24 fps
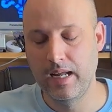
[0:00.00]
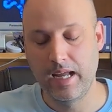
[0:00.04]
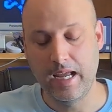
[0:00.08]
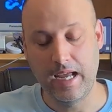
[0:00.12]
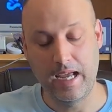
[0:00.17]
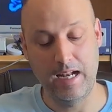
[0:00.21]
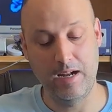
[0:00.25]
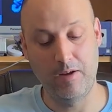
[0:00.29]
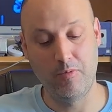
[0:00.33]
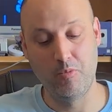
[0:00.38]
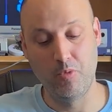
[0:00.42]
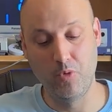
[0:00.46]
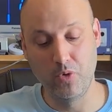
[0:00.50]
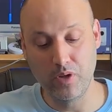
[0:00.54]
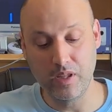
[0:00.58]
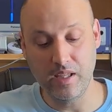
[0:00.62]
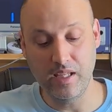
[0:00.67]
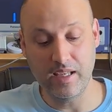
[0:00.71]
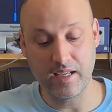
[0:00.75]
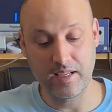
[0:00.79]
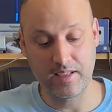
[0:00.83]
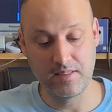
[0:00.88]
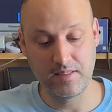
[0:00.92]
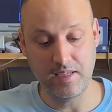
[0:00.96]
And I'm
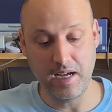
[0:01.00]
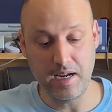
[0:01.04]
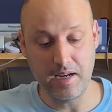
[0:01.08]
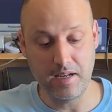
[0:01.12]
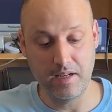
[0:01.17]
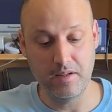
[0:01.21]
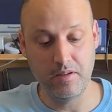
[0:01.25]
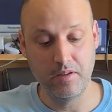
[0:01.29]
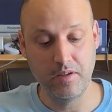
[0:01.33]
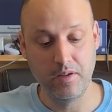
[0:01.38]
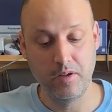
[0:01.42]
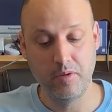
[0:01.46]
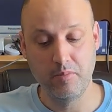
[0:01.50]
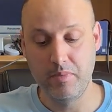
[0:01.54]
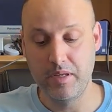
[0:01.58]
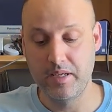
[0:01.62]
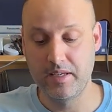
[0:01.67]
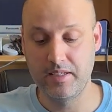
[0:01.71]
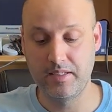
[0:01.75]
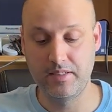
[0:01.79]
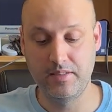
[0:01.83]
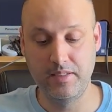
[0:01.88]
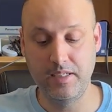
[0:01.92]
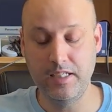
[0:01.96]
really excited
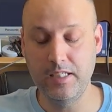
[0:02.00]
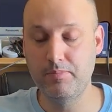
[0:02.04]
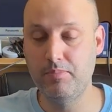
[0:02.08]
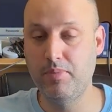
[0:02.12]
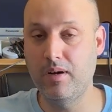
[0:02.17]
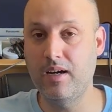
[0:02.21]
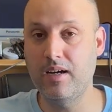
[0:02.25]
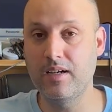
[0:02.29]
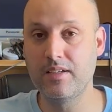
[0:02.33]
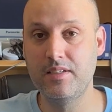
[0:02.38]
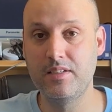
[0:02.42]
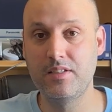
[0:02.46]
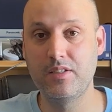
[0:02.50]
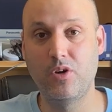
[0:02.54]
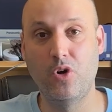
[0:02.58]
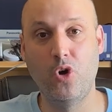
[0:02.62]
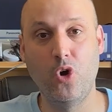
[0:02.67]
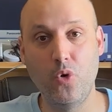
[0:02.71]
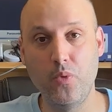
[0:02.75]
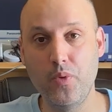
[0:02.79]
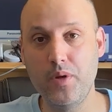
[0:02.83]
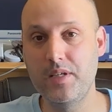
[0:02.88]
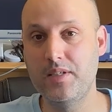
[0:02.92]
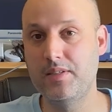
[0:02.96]
because these boxes
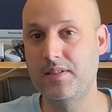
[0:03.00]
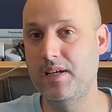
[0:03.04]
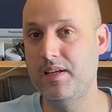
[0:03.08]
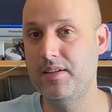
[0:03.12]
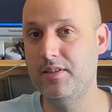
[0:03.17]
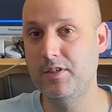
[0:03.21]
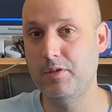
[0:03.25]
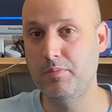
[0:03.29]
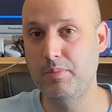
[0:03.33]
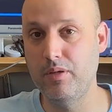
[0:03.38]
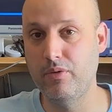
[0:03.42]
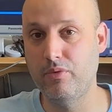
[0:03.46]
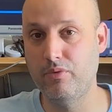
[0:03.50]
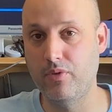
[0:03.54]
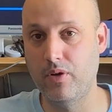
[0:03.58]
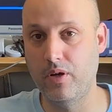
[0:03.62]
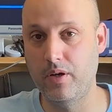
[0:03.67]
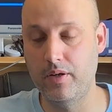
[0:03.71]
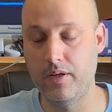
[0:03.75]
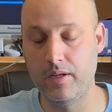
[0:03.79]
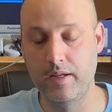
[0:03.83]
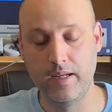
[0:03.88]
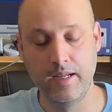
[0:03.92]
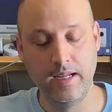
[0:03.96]
always tend to be
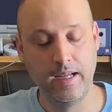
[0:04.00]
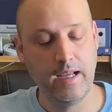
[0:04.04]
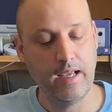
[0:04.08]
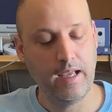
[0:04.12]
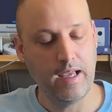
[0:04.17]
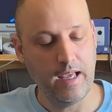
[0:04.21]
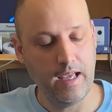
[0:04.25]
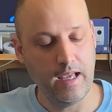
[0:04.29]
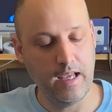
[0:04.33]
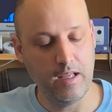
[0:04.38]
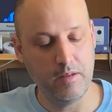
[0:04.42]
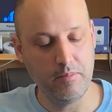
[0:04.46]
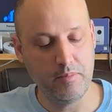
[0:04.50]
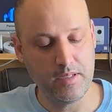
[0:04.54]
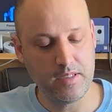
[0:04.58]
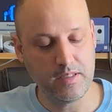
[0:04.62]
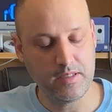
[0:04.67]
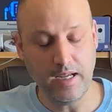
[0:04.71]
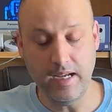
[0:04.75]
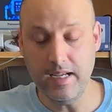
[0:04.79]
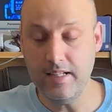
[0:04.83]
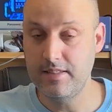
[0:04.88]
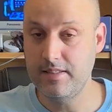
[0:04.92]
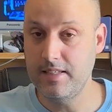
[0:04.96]
fun. And
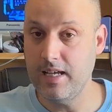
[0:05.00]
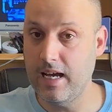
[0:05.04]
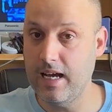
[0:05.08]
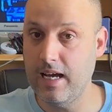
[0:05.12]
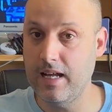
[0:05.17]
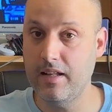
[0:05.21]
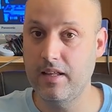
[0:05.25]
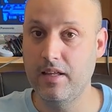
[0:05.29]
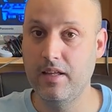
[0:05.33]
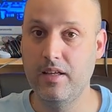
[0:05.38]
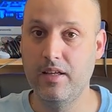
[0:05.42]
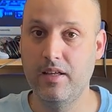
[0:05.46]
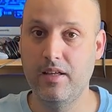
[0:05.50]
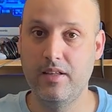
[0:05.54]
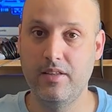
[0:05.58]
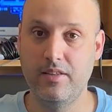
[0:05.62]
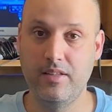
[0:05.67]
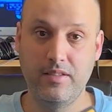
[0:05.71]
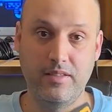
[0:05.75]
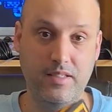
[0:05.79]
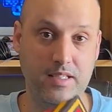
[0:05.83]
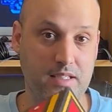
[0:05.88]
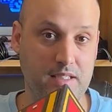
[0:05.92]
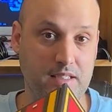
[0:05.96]
besides that,
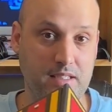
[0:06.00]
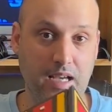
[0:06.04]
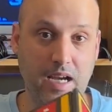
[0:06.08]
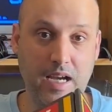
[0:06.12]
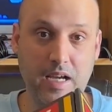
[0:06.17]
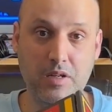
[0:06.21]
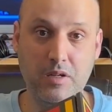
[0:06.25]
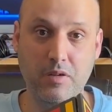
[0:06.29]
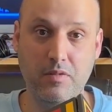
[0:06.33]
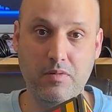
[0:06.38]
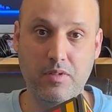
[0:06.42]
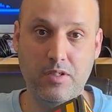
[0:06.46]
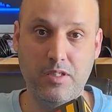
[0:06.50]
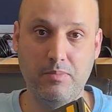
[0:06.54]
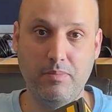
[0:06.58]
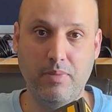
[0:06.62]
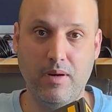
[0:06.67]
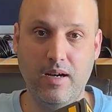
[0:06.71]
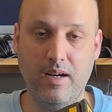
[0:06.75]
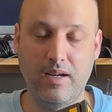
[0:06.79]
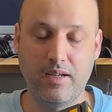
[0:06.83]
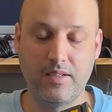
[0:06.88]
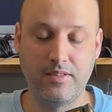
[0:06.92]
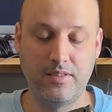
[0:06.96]
the design of this
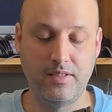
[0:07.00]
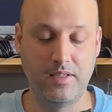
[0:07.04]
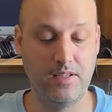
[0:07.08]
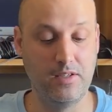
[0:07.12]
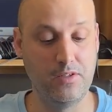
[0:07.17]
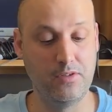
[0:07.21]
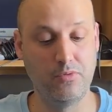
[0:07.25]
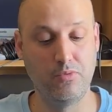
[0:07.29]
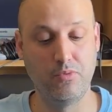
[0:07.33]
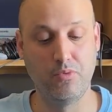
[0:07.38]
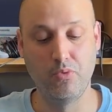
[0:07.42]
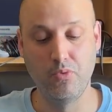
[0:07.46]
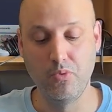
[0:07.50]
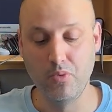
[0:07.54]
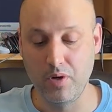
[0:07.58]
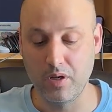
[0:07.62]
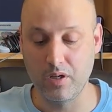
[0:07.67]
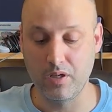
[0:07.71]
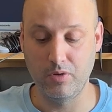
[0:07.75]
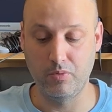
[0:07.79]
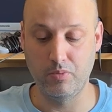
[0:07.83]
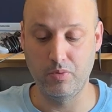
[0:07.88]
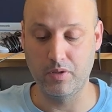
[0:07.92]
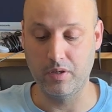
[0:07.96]
box is
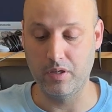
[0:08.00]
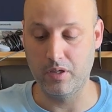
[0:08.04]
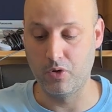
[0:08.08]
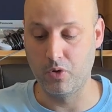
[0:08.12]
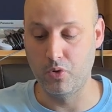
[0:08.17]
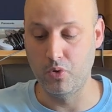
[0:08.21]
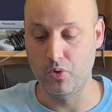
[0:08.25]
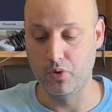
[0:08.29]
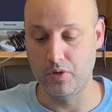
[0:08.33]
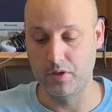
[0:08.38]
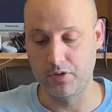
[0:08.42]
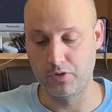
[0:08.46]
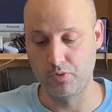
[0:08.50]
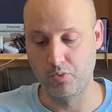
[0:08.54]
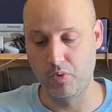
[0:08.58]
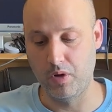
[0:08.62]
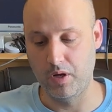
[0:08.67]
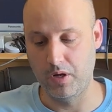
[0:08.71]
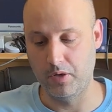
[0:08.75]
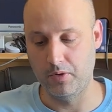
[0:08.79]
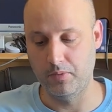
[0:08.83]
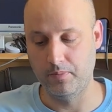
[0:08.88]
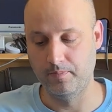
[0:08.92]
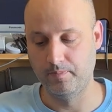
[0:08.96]
really cool as
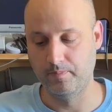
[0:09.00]
well.